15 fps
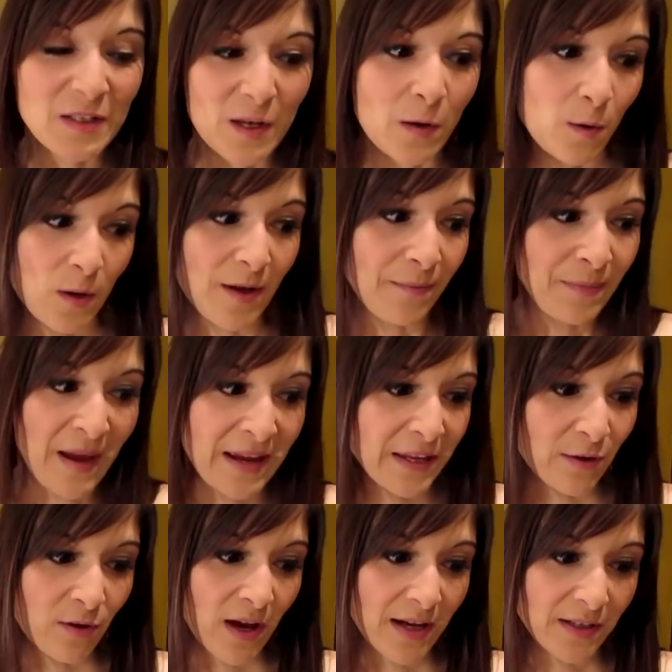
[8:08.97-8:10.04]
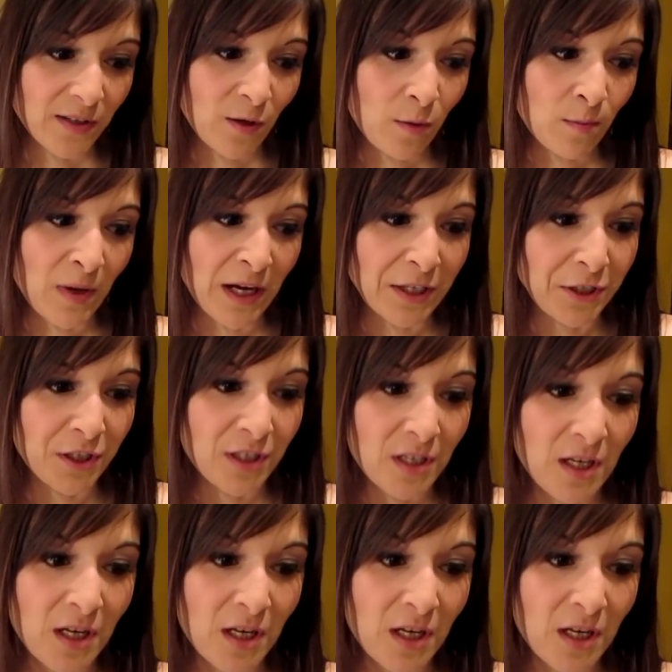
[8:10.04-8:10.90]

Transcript: So thank you guys so much.